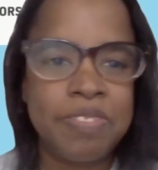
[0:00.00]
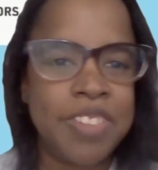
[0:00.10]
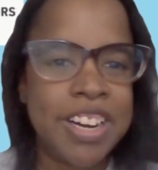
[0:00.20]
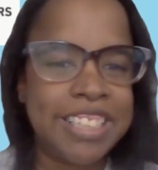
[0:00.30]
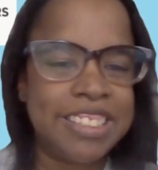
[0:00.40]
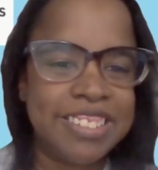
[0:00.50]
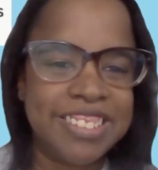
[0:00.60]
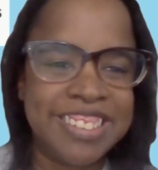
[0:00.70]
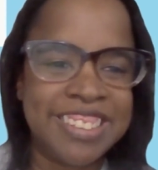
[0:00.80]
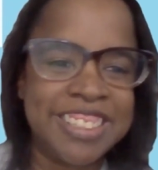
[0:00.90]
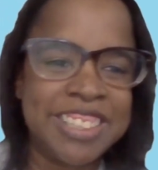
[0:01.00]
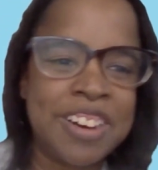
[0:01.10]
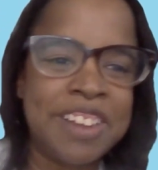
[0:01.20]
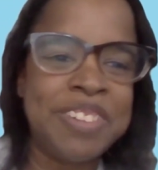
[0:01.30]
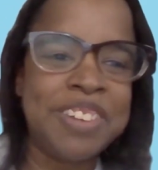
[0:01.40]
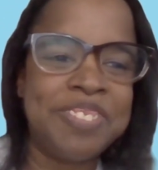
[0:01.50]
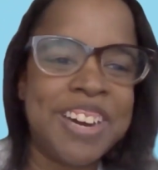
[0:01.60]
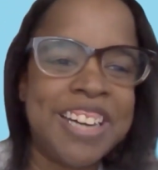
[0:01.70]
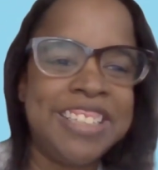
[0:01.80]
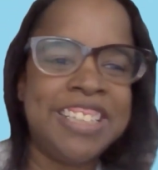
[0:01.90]
fight. And so I've been
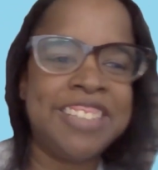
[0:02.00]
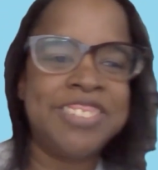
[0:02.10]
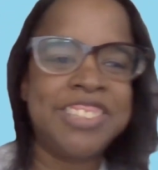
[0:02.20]
fighting ever